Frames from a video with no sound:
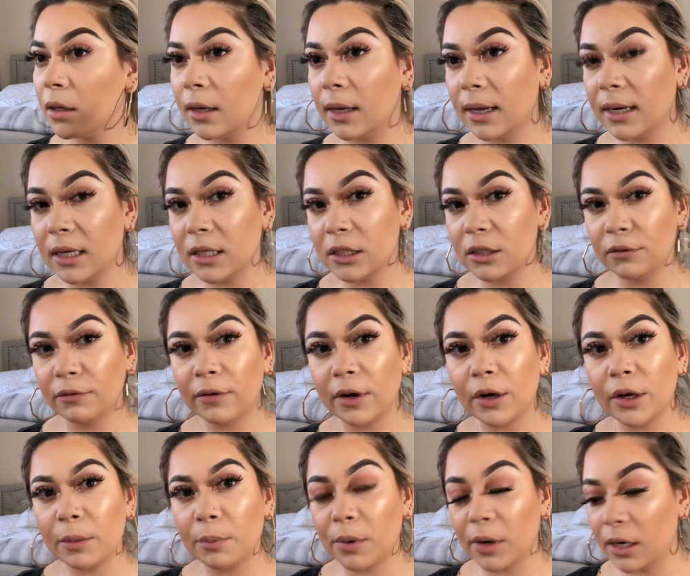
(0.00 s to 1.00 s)
And it's
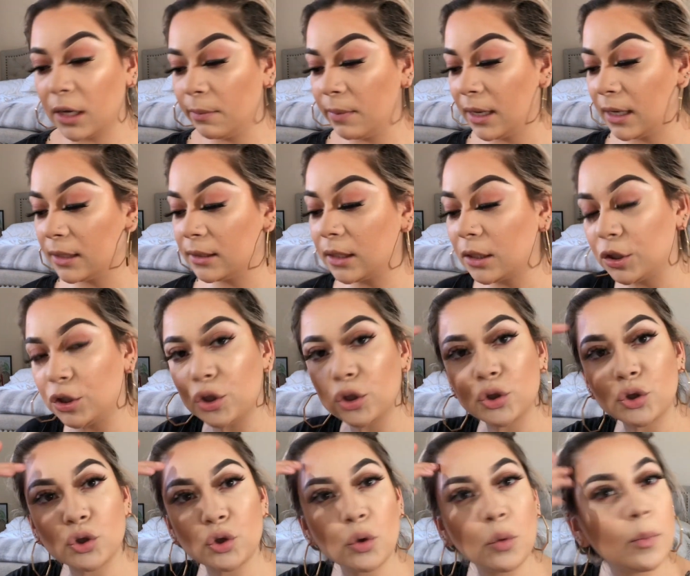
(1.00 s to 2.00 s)
very pretty because it's
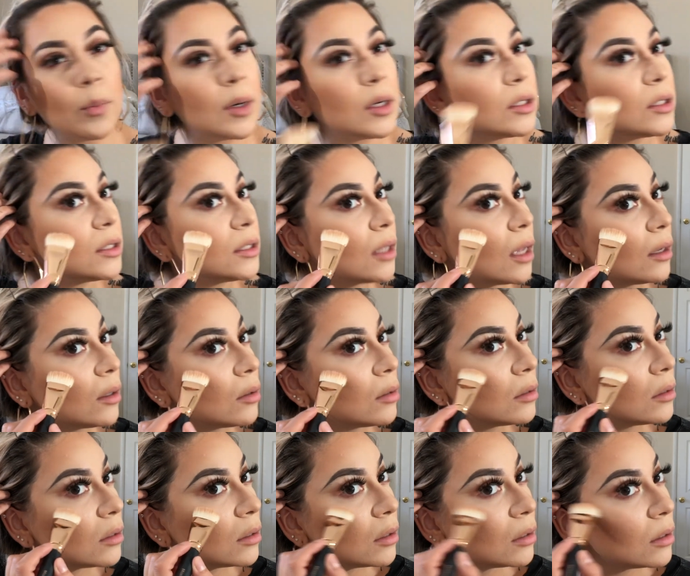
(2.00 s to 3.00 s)
super subtle.